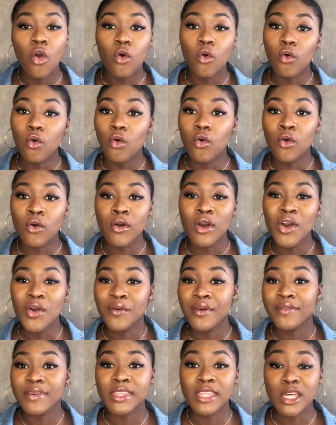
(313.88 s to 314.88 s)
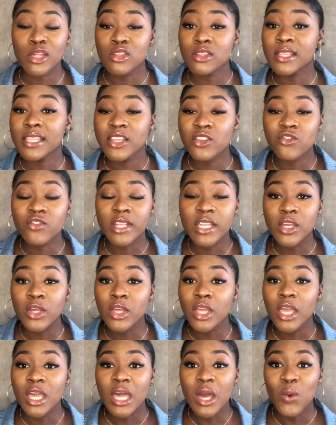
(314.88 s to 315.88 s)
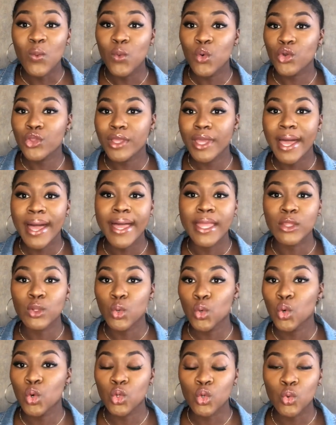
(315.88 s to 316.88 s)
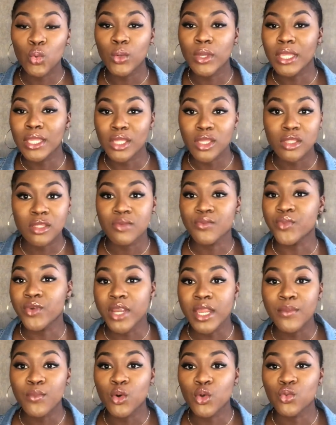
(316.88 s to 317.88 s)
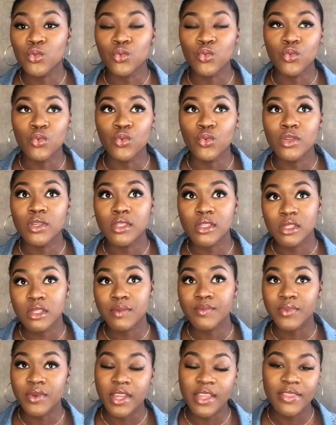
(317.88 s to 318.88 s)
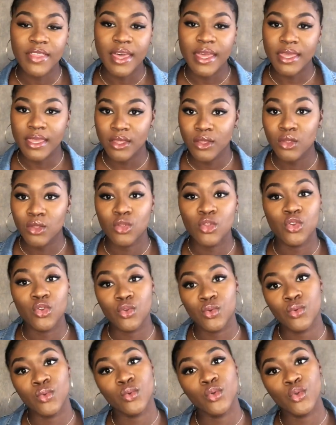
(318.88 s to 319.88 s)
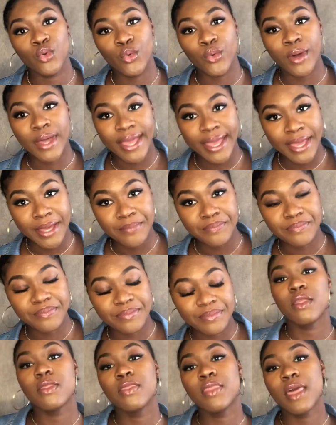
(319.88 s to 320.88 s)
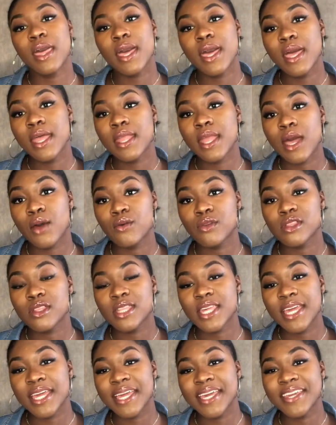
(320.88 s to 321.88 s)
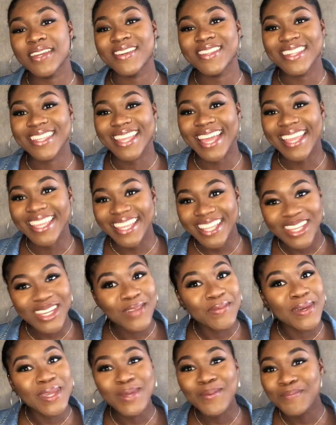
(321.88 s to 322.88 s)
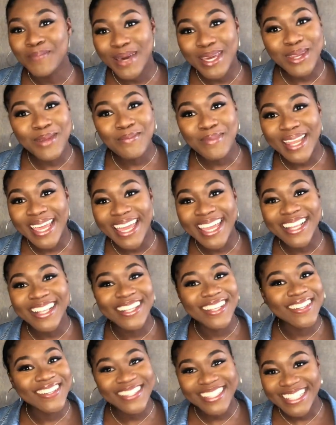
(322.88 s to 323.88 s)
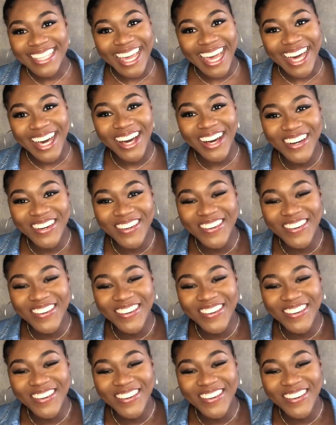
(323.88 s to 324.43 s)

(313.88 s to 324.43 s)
or whether that's literally water and oil in a spray bottle. Just spray that into your hair. Then I would say you should add a little bit of butter blend to your scalp.